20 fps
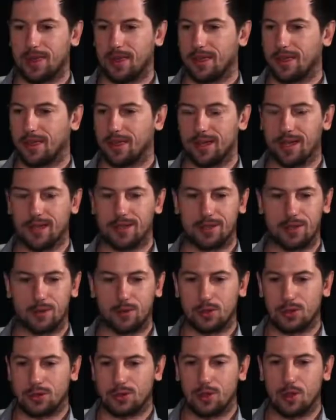the thing, and there
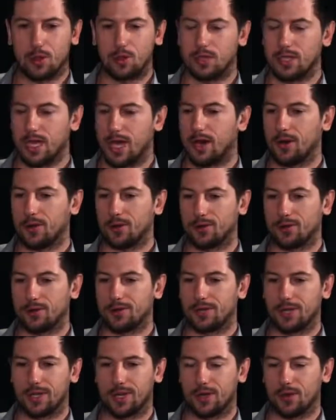was no doubt,
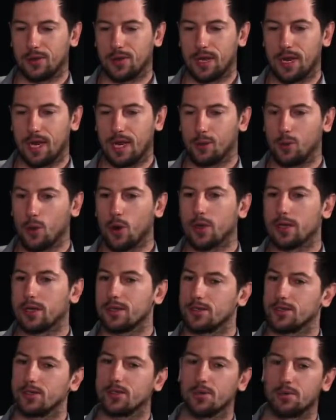that I
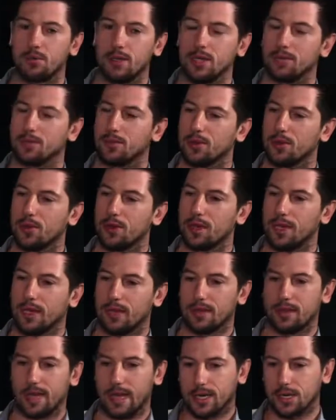wanted to be employed.
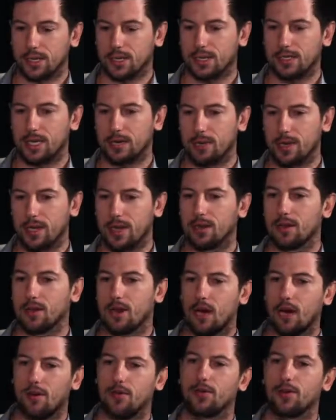And actually they made an
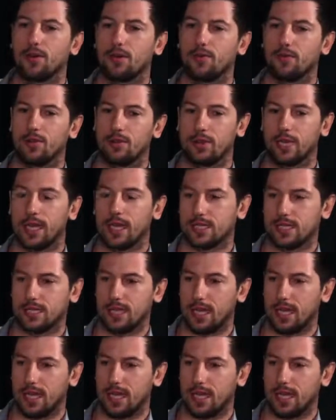offer for the next